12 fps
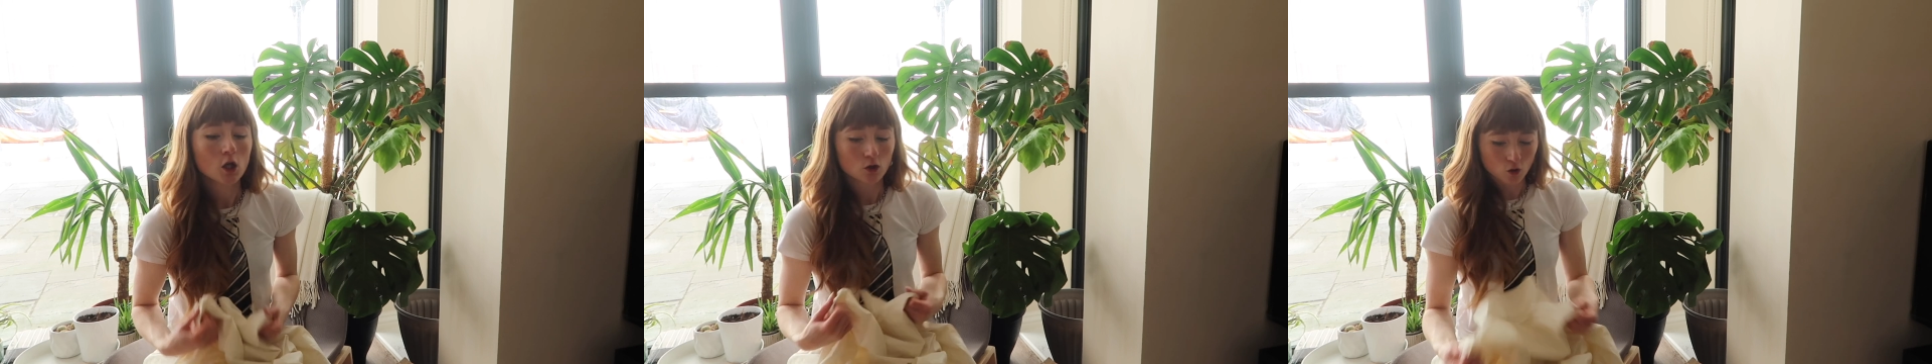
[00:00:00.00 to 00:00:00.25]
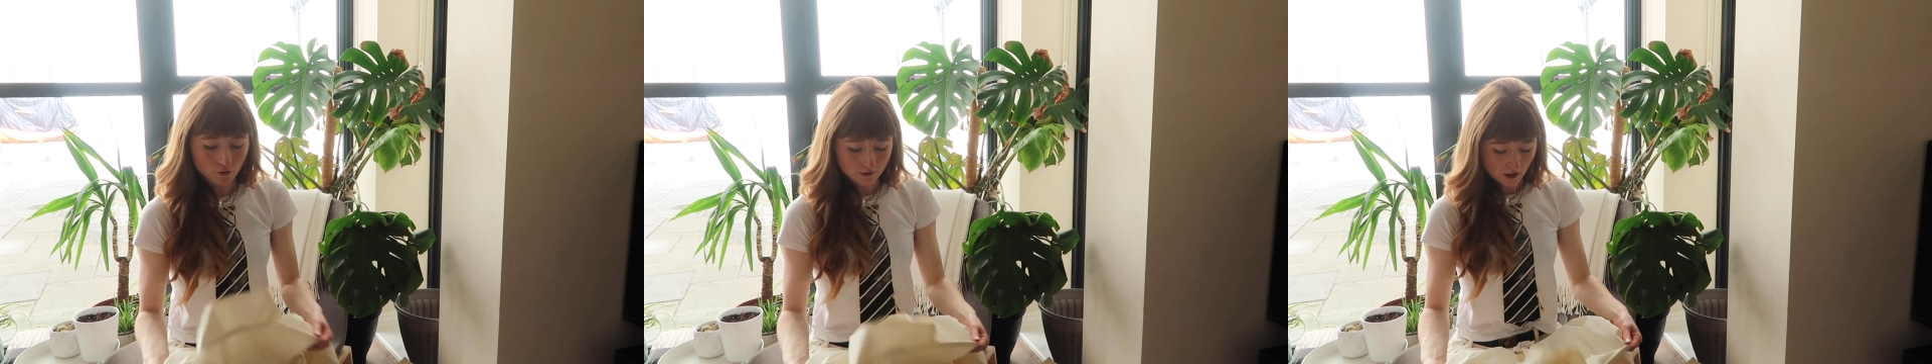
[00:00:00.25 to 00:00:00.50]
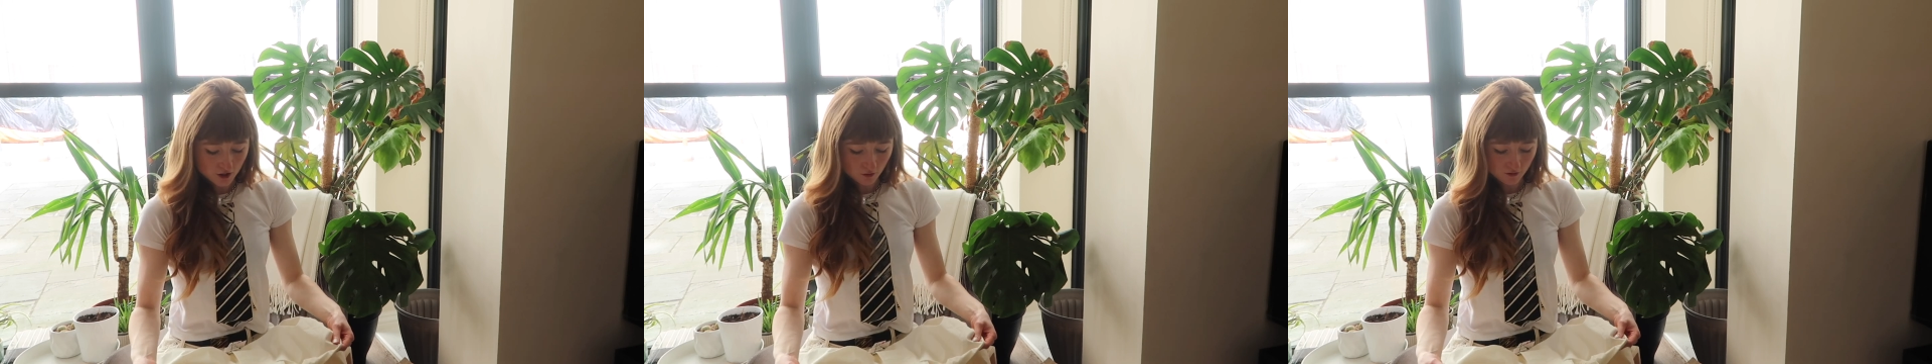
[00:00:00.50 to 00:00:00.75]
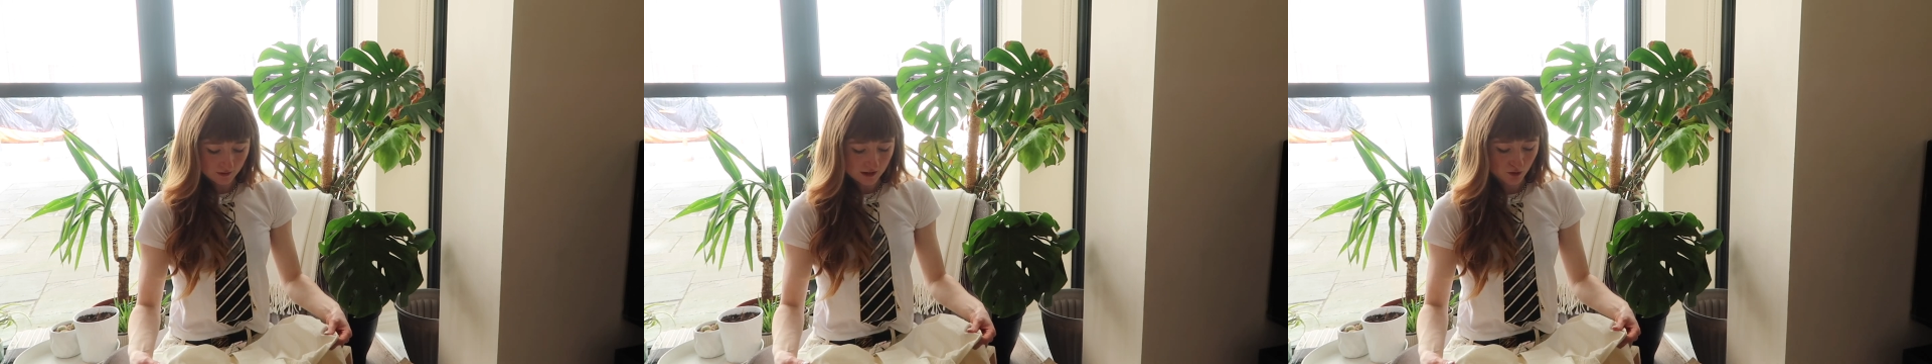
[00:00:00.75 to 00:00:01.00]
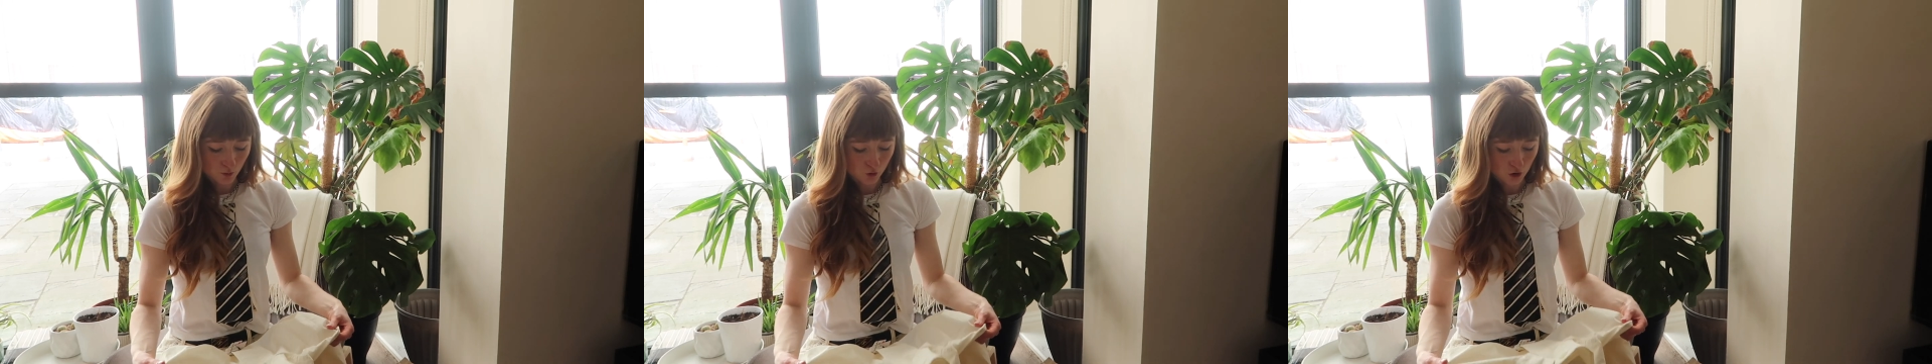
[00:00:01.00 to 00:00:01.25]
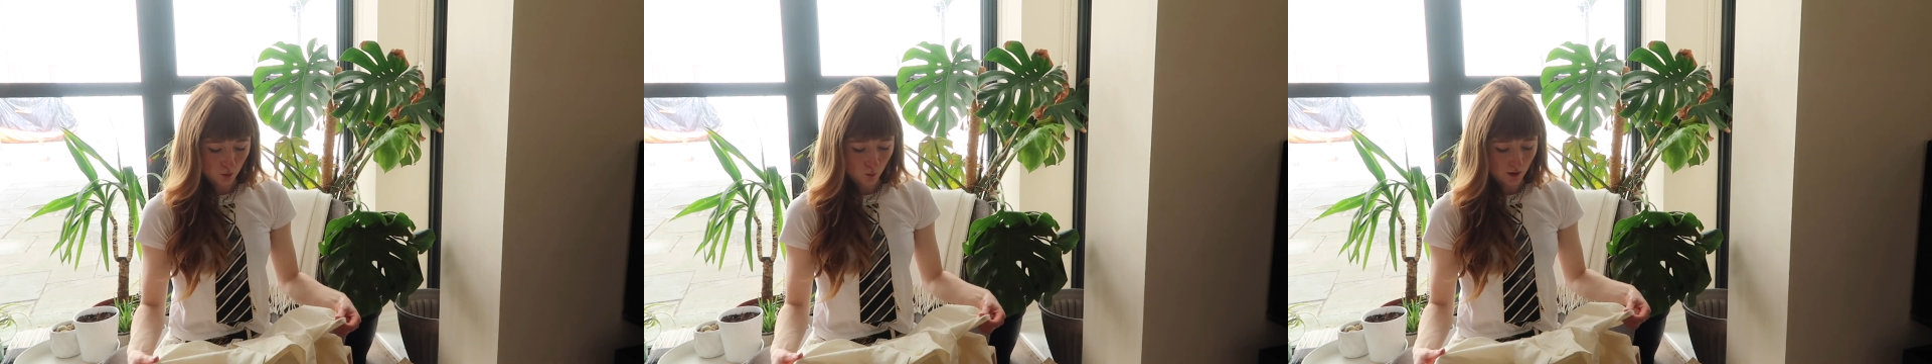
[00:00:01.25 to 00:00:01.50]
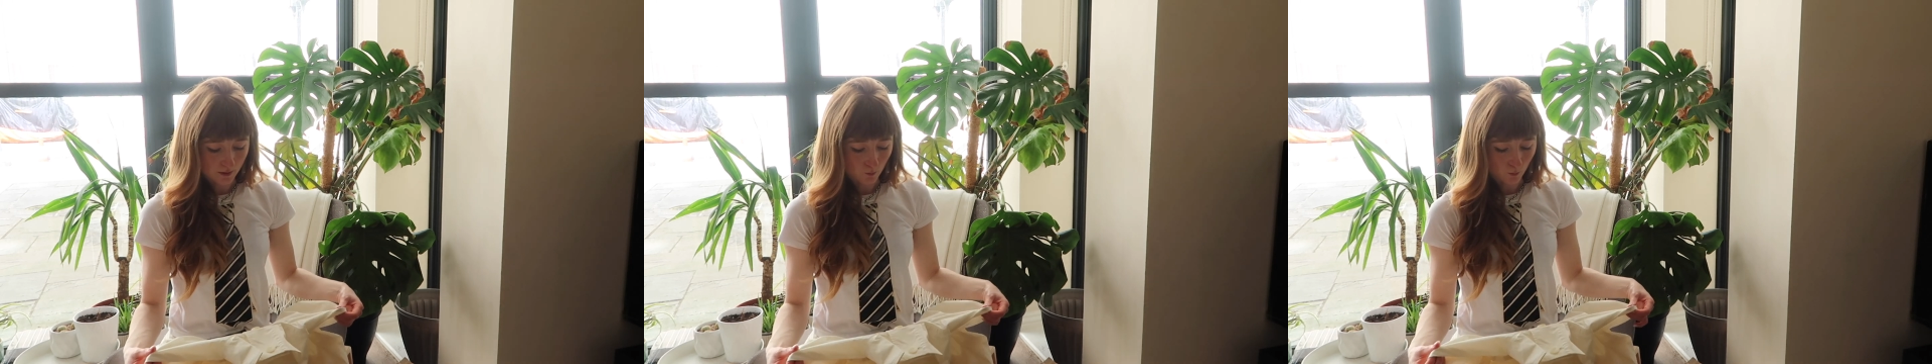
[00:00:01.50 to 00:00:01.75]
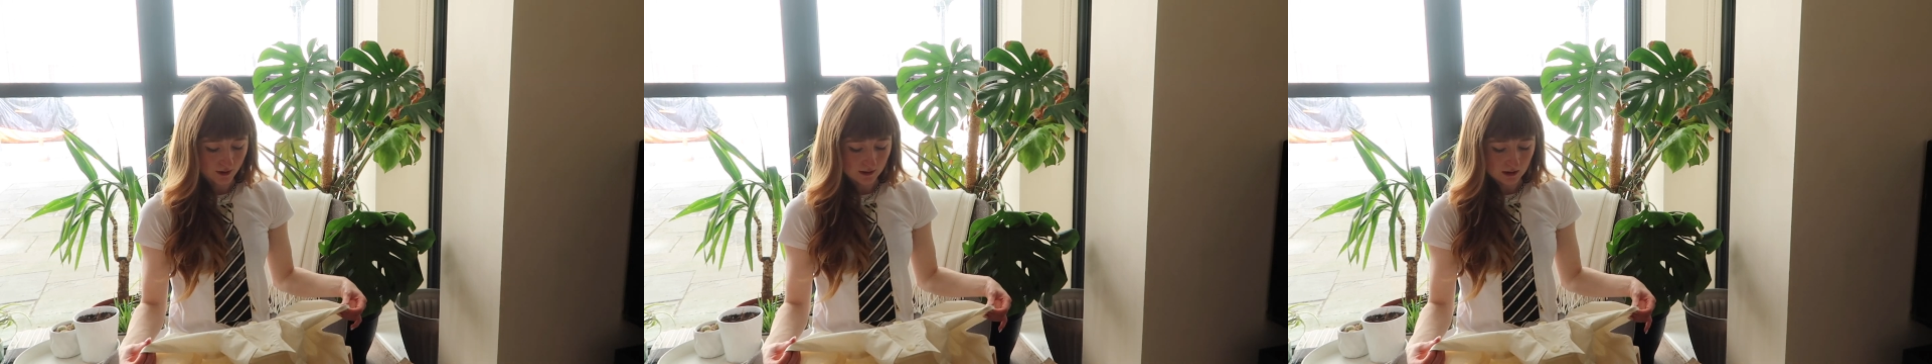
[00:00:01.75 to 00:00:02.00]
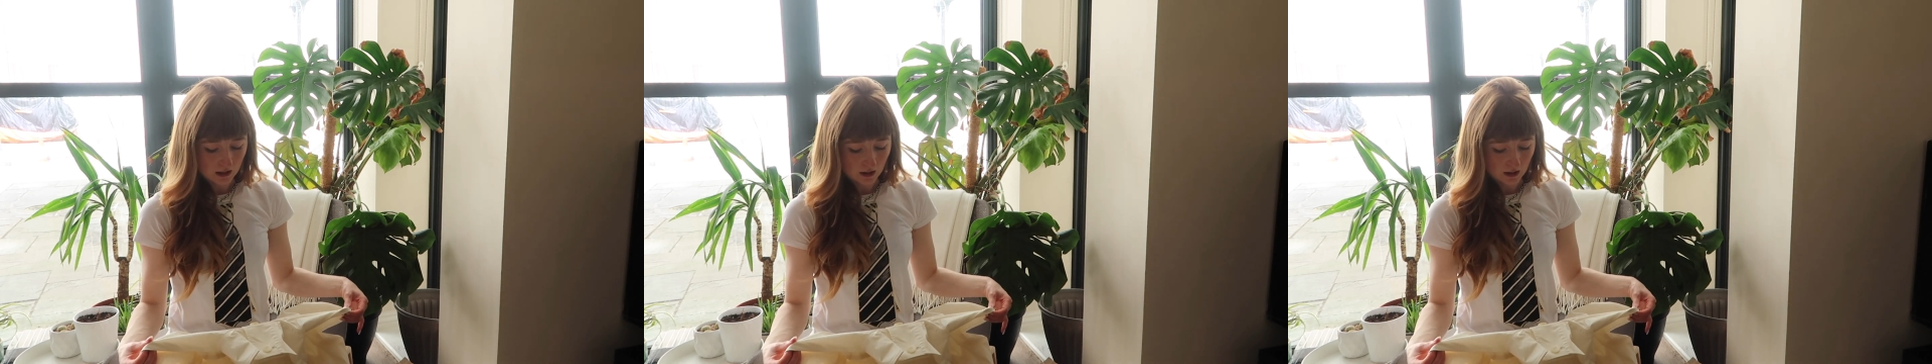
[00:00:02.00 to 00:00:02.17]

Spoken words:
Not that I don't think this will do well in winter,